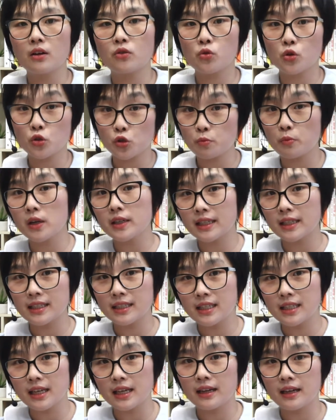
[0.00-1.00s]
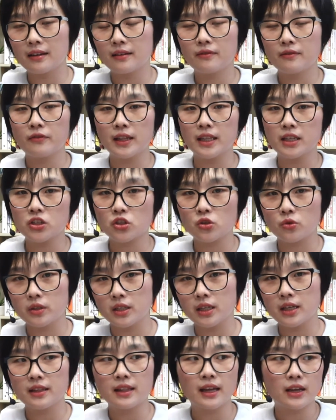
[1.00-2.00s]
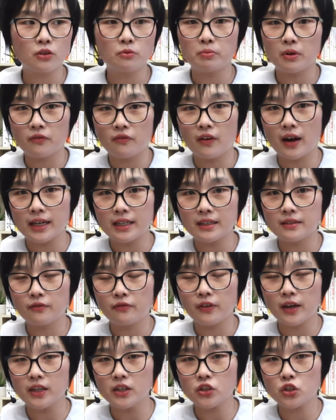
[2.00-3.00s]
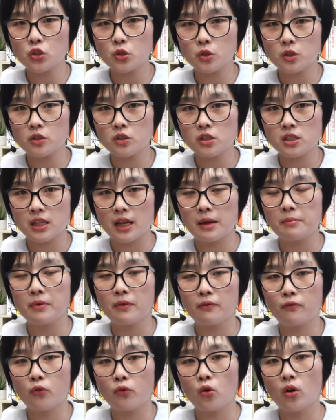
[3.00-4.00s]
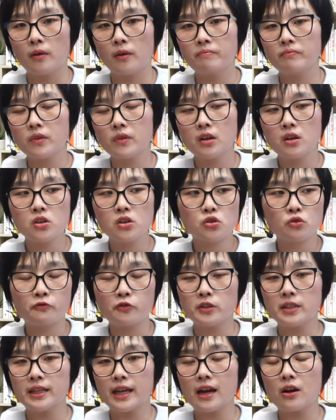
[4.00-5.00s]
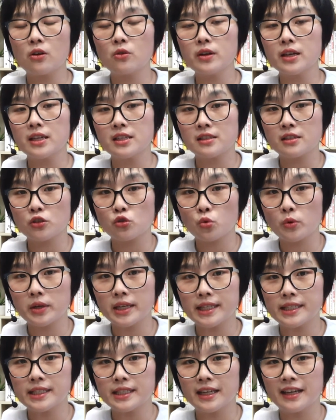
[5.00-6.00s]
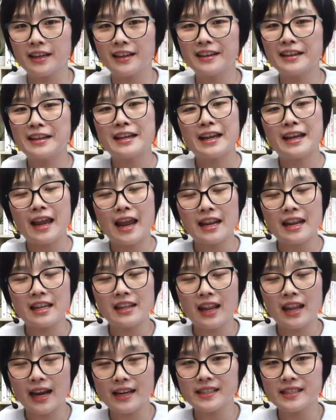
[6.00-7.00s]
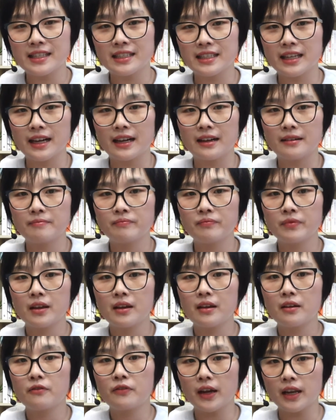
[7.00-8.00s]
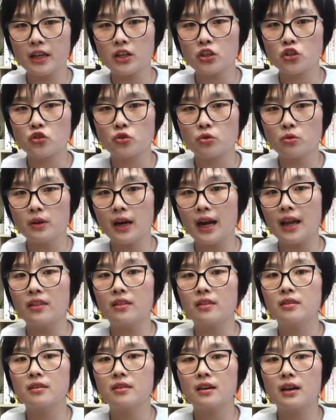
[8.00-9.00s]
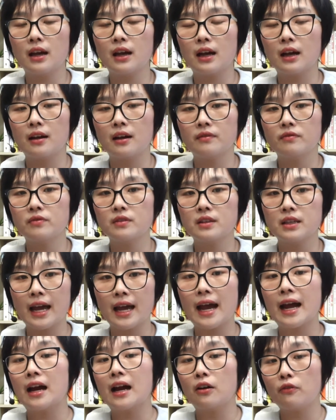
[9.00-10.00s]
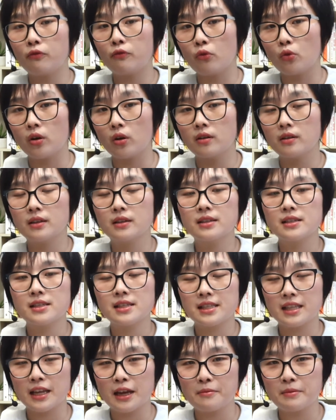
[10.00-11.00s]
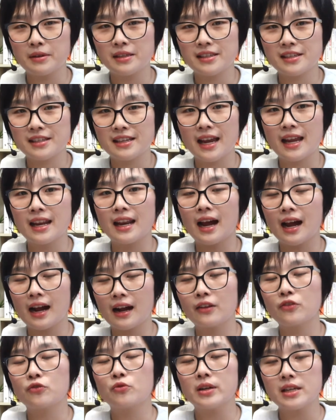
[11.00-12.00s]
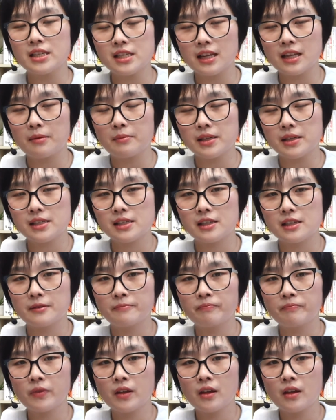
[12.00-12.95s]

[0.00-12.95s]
corresponding year, financial year that you provided financial statement for. So for now, it's the 20-year and the 19-year financial and the IR4 statements and IR3 statements.